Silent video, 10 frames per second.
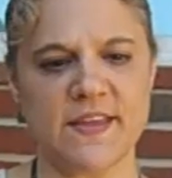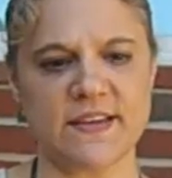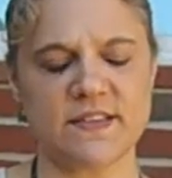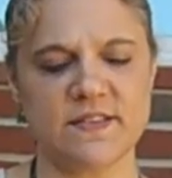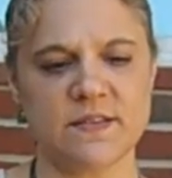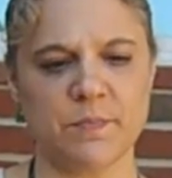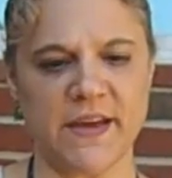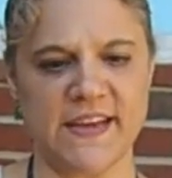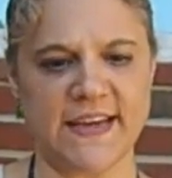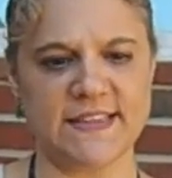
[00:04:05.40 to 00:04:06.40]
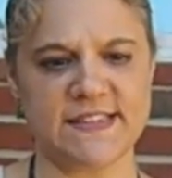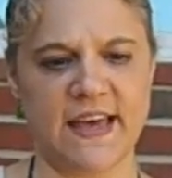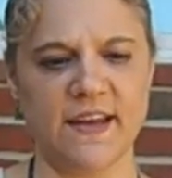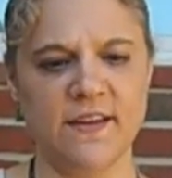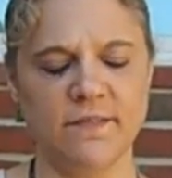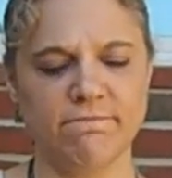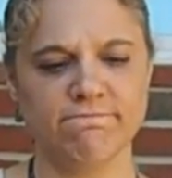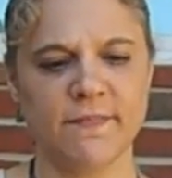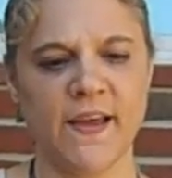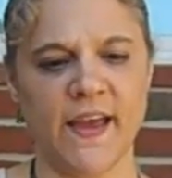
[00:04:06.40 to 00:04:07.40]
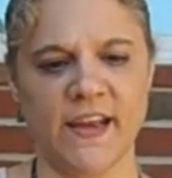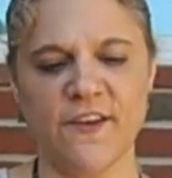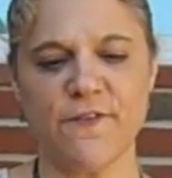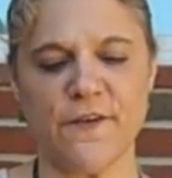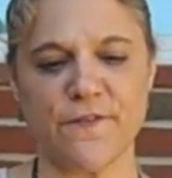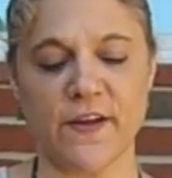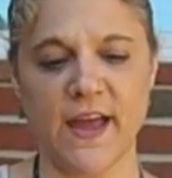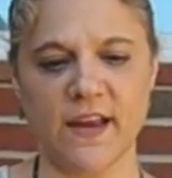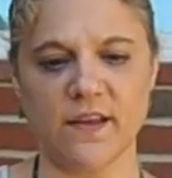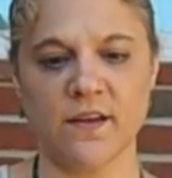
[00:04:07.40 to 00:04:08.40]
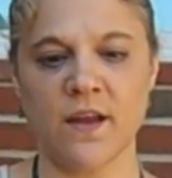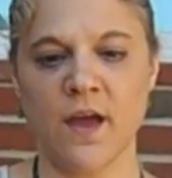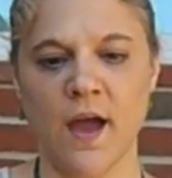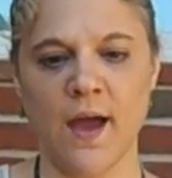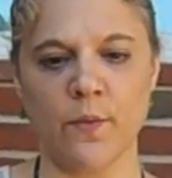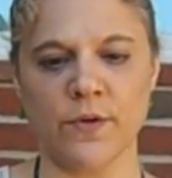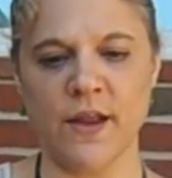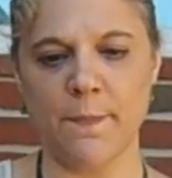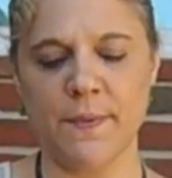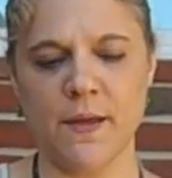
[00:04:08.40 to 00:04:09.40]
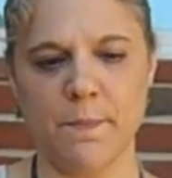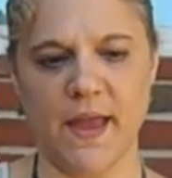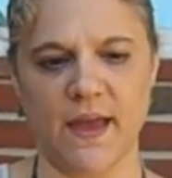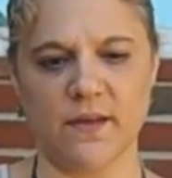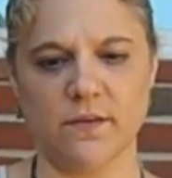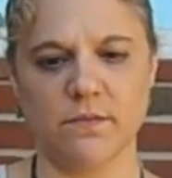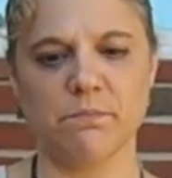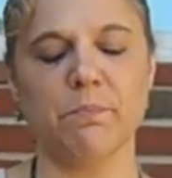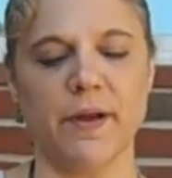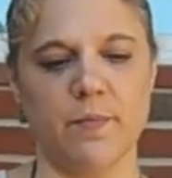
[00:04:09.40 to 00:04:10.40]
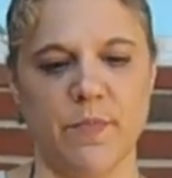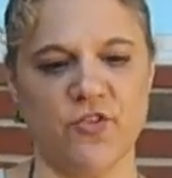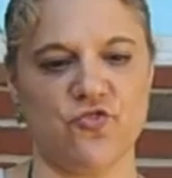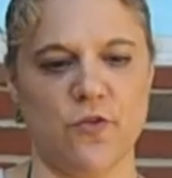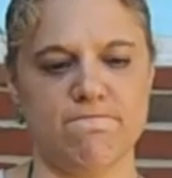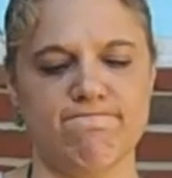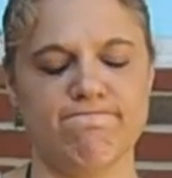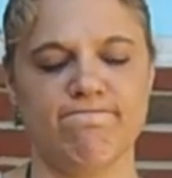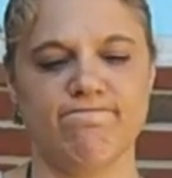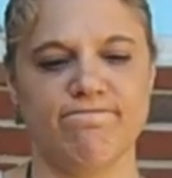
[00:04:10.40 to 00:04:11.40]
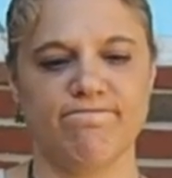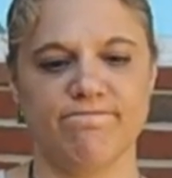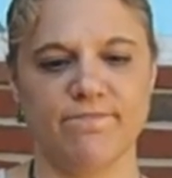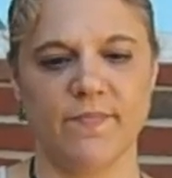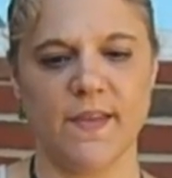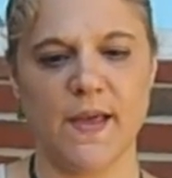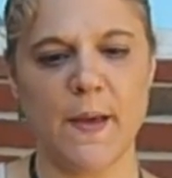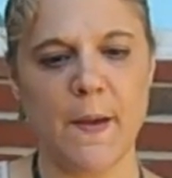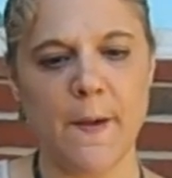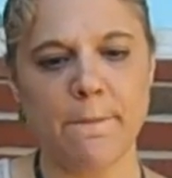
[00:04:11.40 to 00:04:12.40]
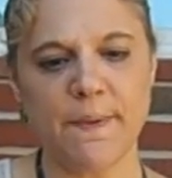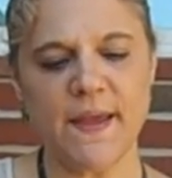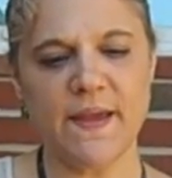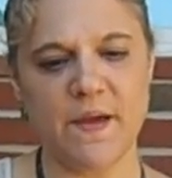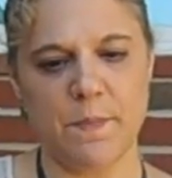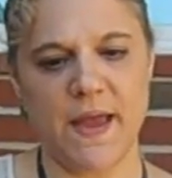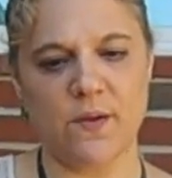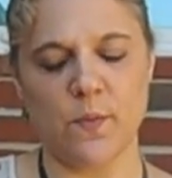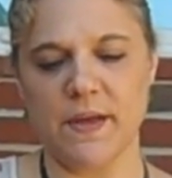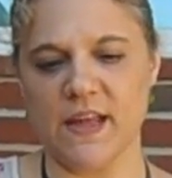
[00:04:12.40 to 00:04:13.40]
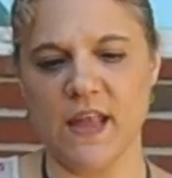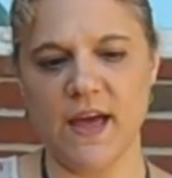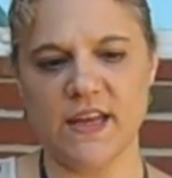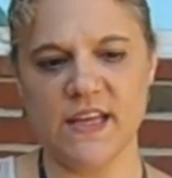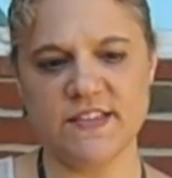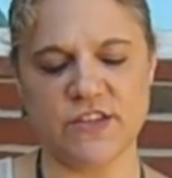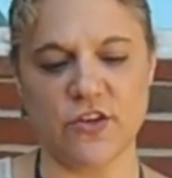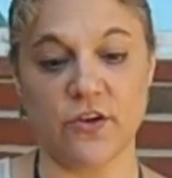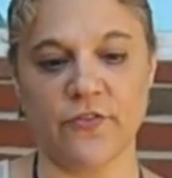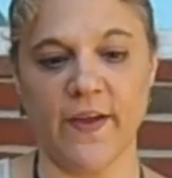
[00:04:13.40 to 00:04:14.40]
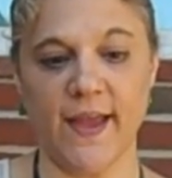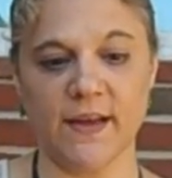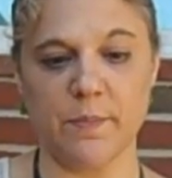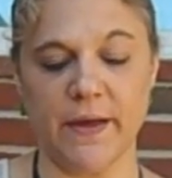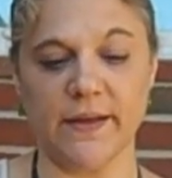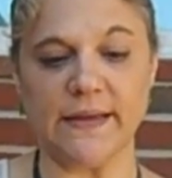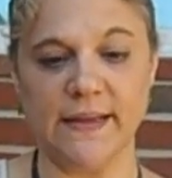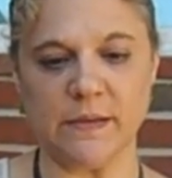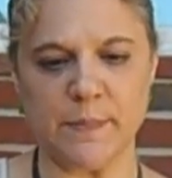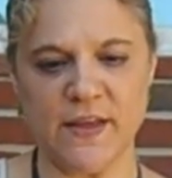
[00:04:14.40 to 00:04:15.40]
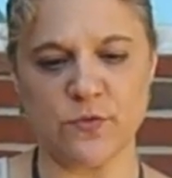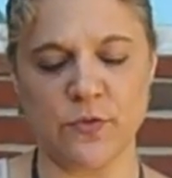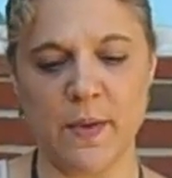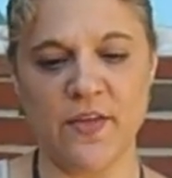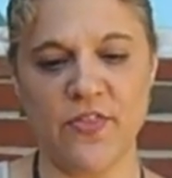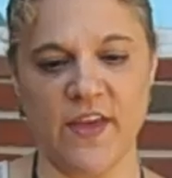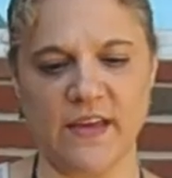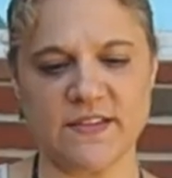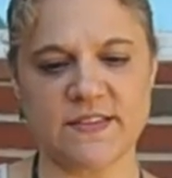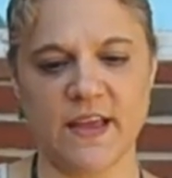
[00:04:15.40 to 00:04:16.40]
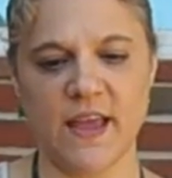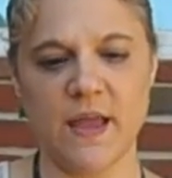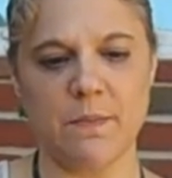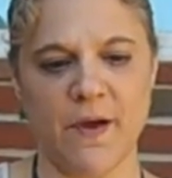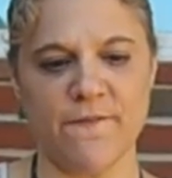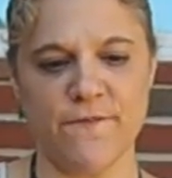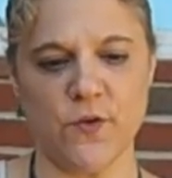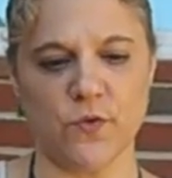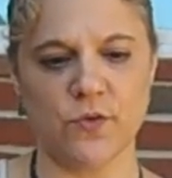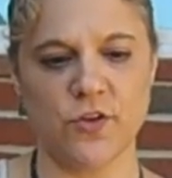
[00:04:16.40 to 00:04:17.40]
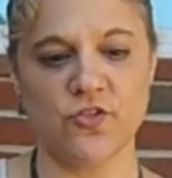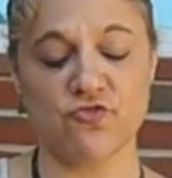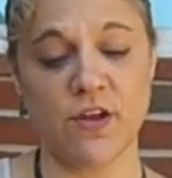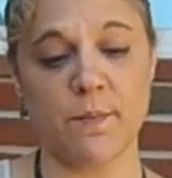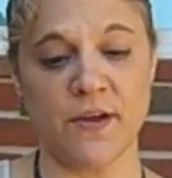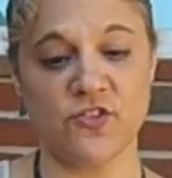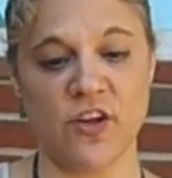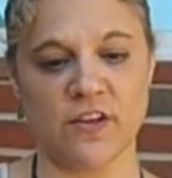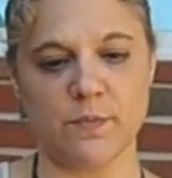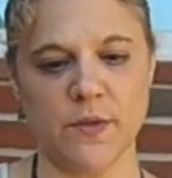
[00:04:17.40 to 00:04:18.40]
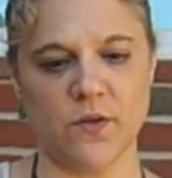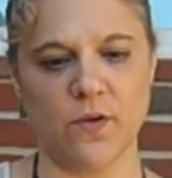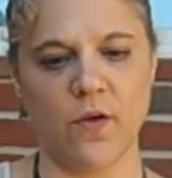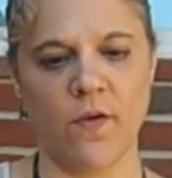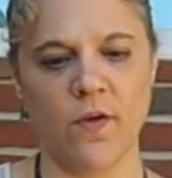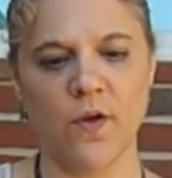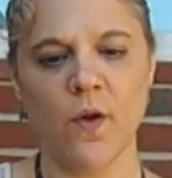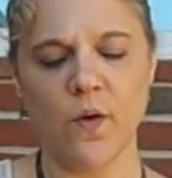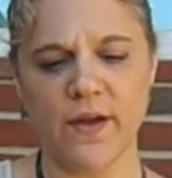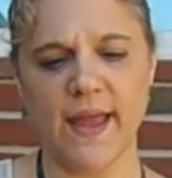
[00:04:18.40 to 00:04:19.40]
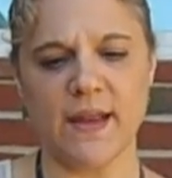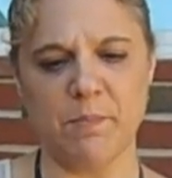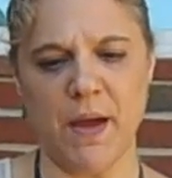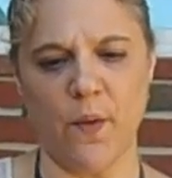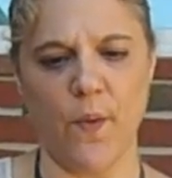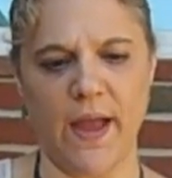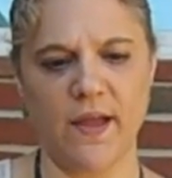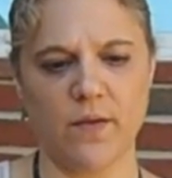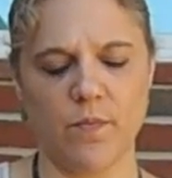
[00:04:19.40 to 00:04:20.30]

this," my dad said, "and if I forget it, I will not be a man, but a mushroom." Being a man would be a lot easier if Annabelle didn't mess with my things, eat my food, drink my chocolate milk, or get in my way.